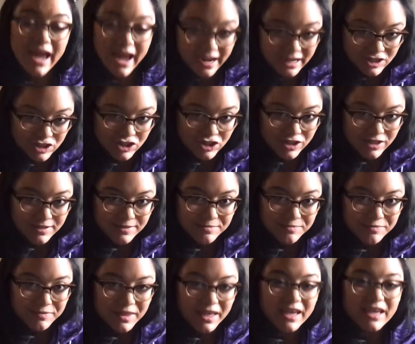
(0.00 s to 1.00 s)
actor
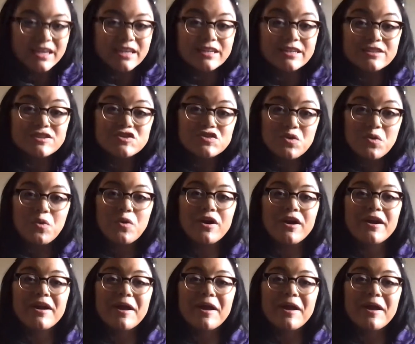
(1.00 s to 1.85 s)
is your